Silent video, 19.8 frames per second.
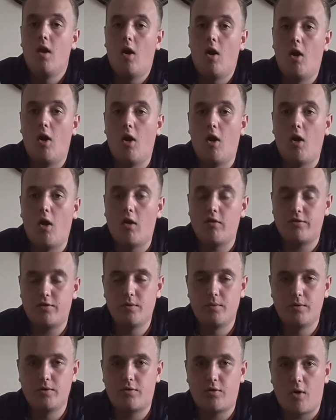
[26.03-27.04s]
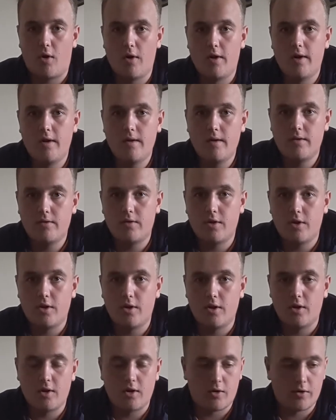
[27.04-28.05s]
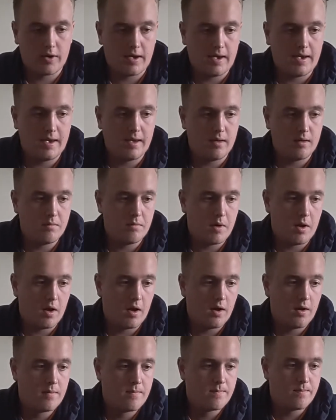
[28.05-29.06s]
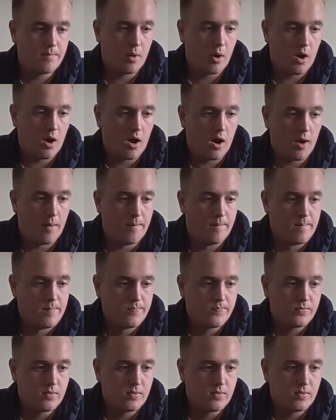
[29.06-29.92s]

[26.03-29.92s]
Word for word: Uh, I've still been trying to like eat better, but um,